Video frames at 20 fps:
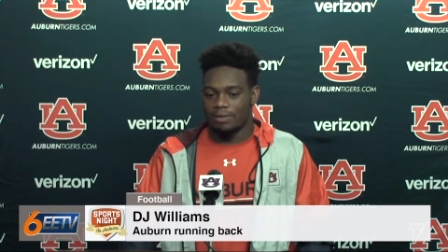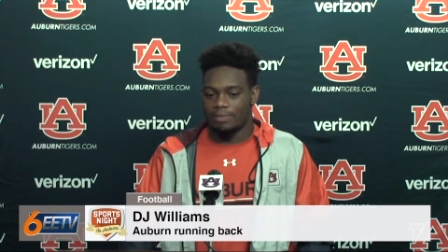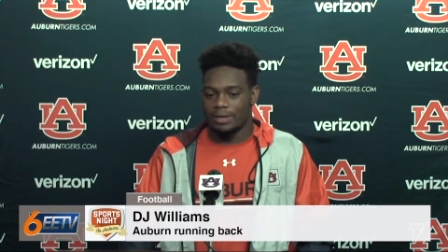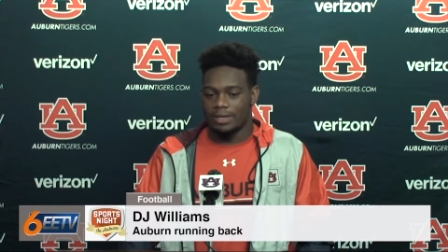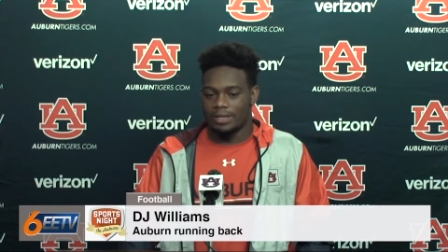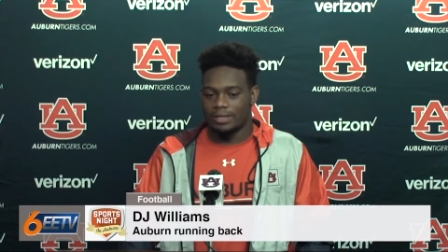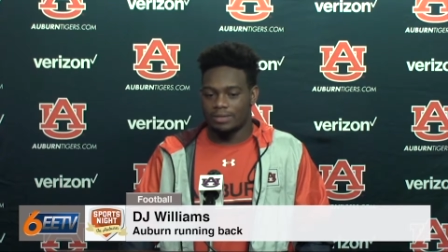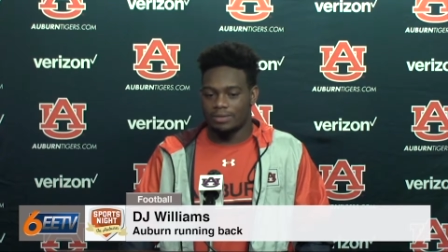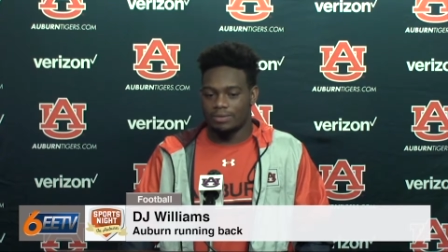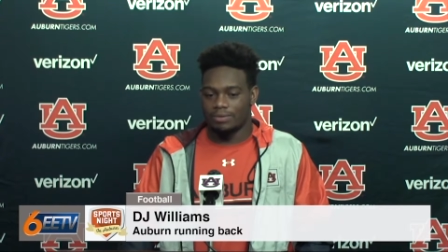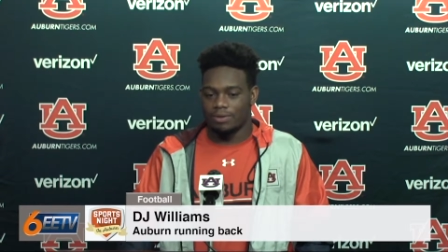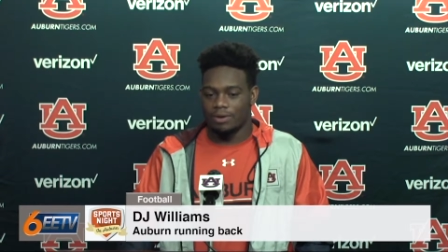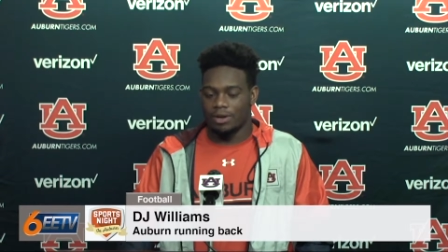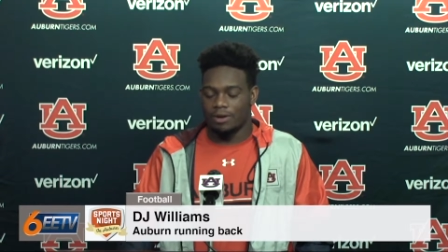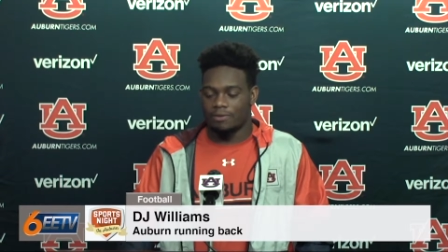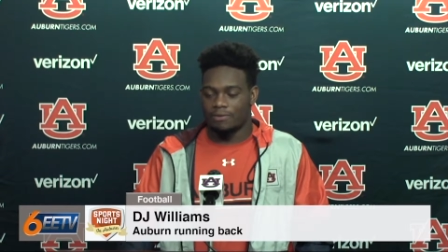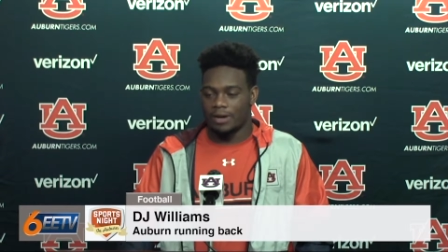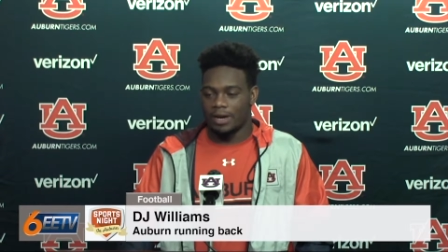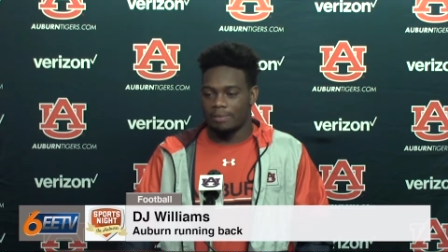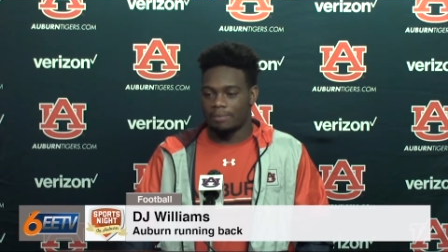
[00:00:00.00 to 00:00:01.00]
I mean, we're
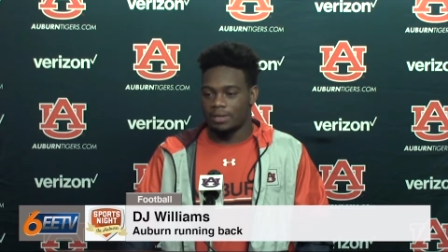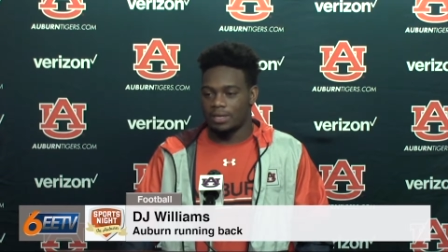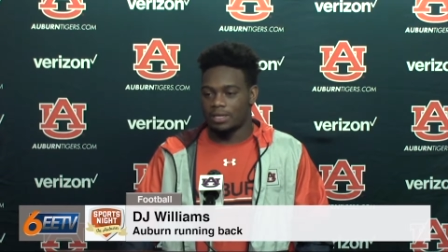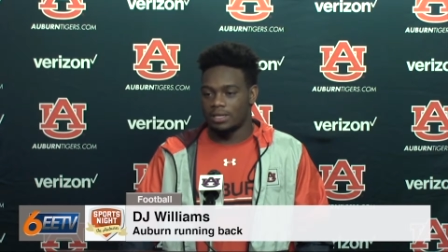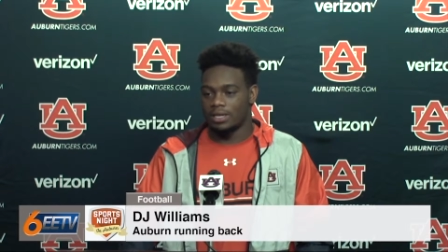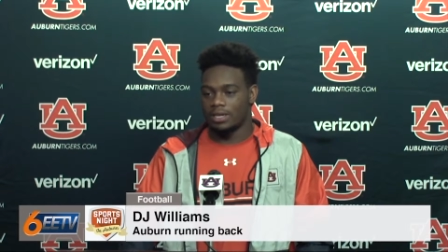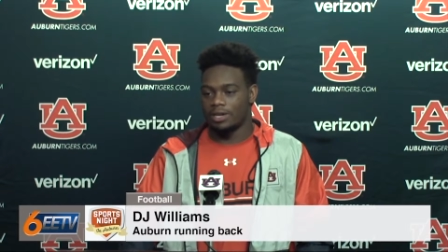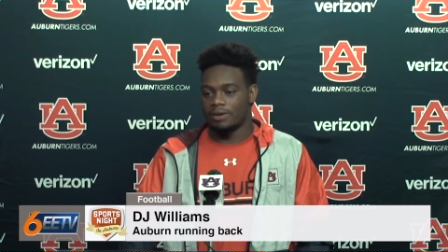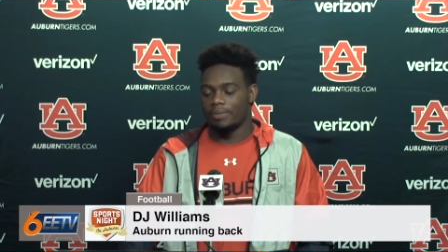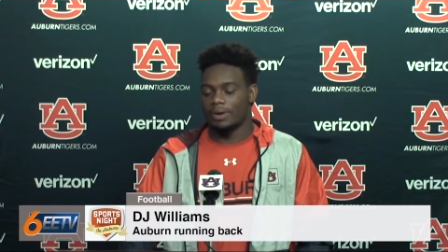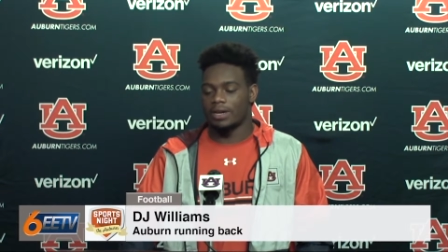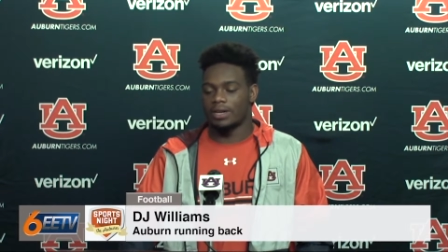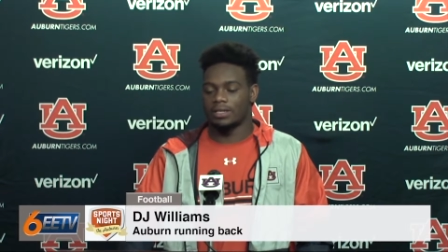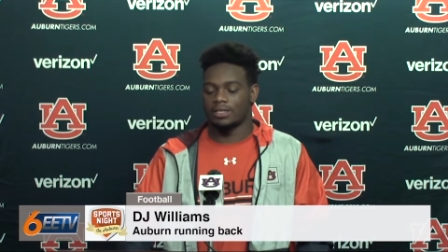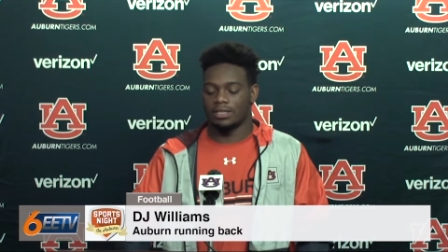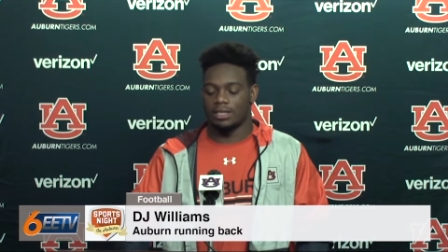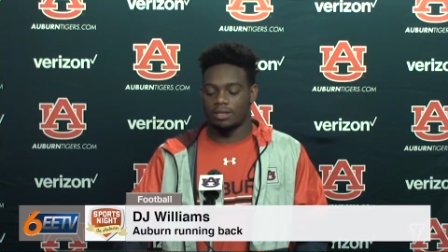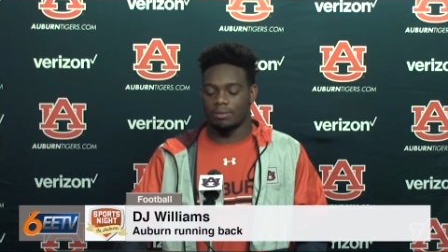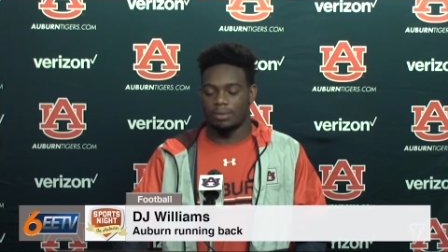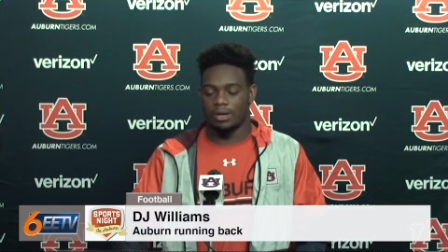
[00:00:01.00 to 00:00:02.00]
all family here to make
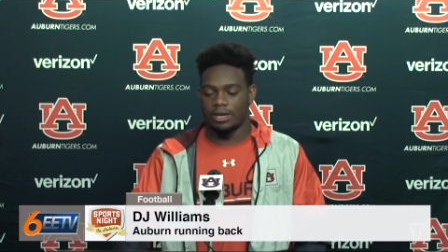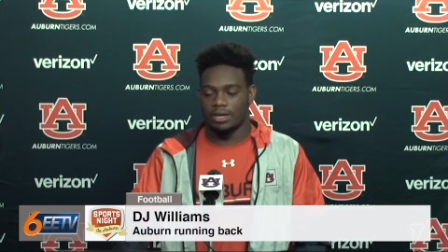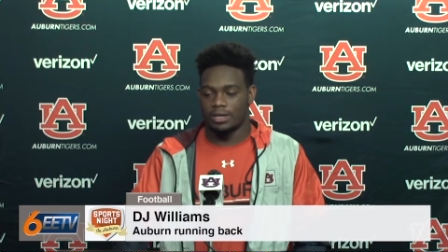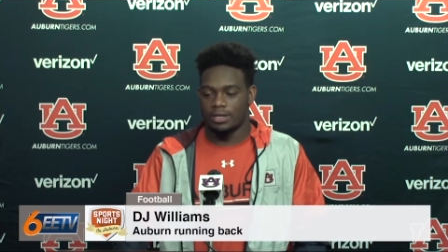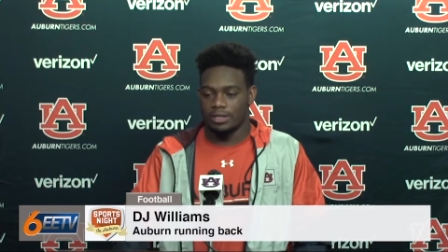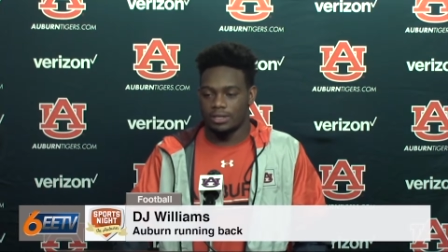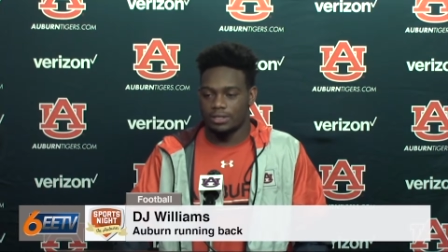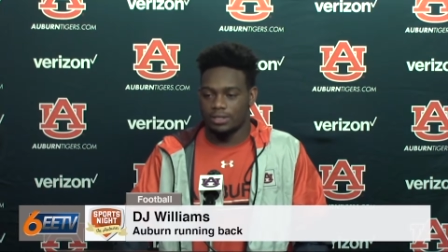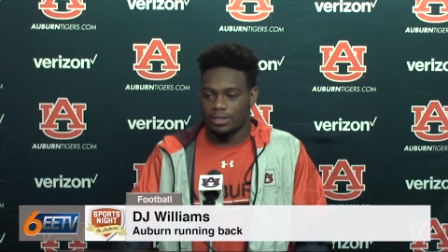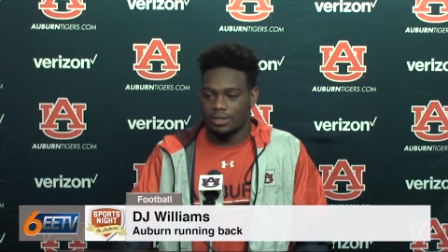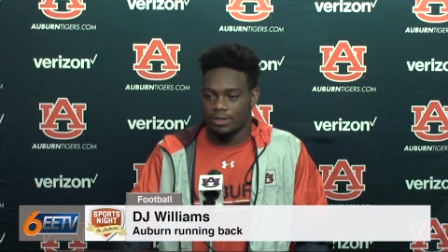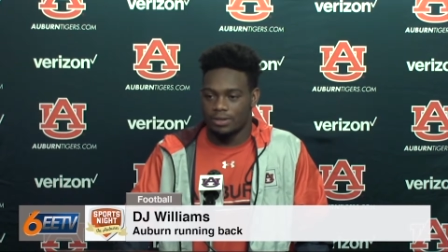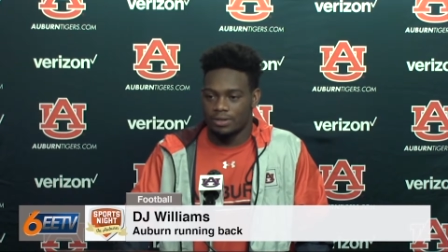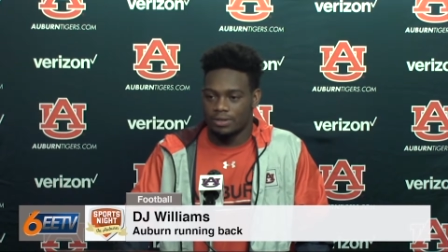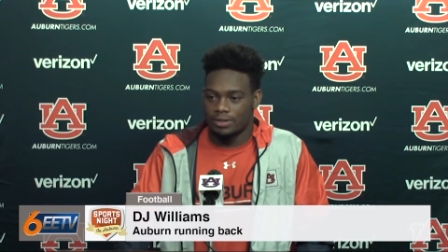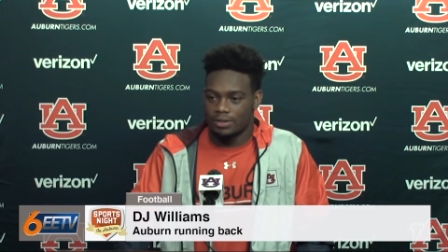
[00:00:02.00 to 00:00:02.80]
each other better. So